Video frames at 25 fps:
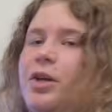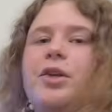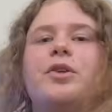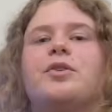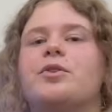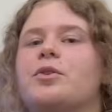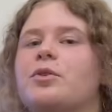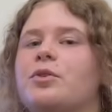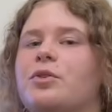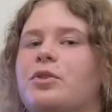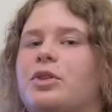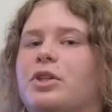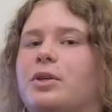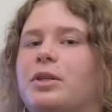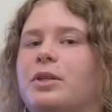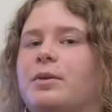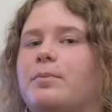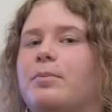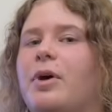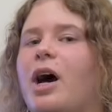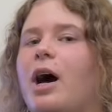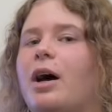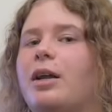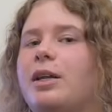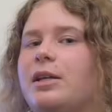So the
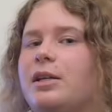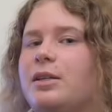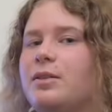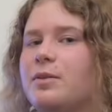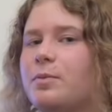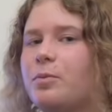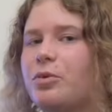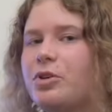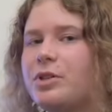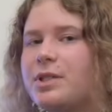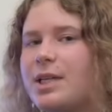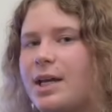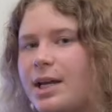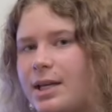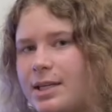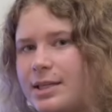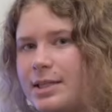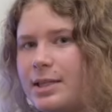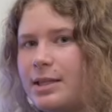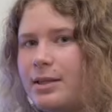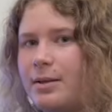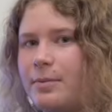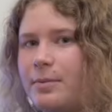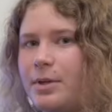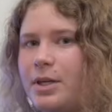party is
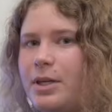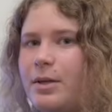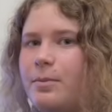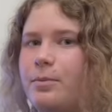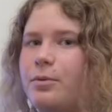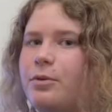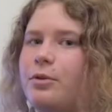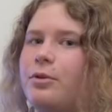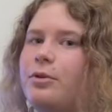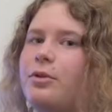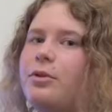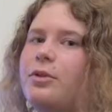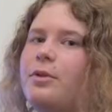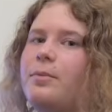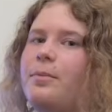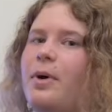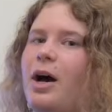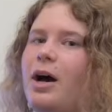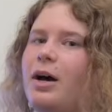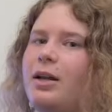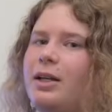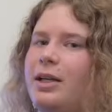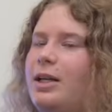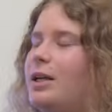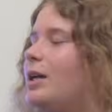protecting the people, the
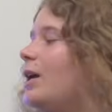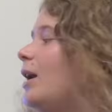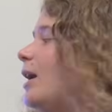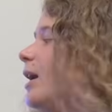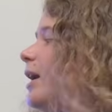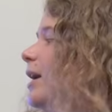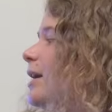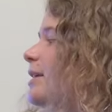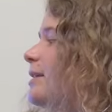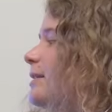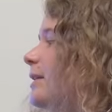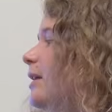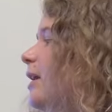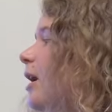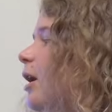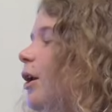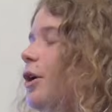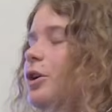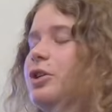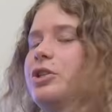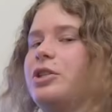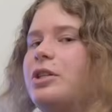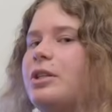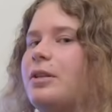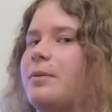party is
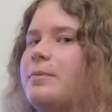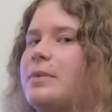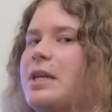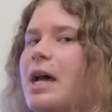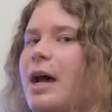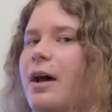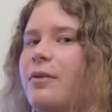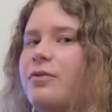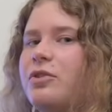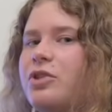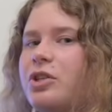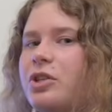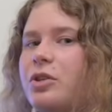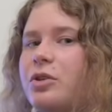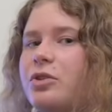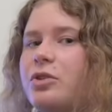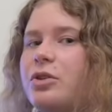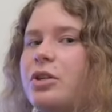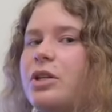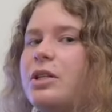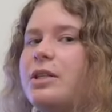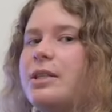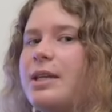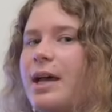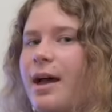encouraging them to have
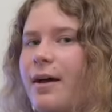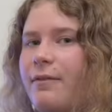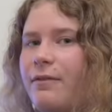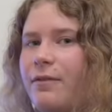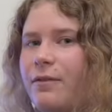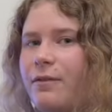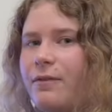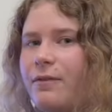children, to have a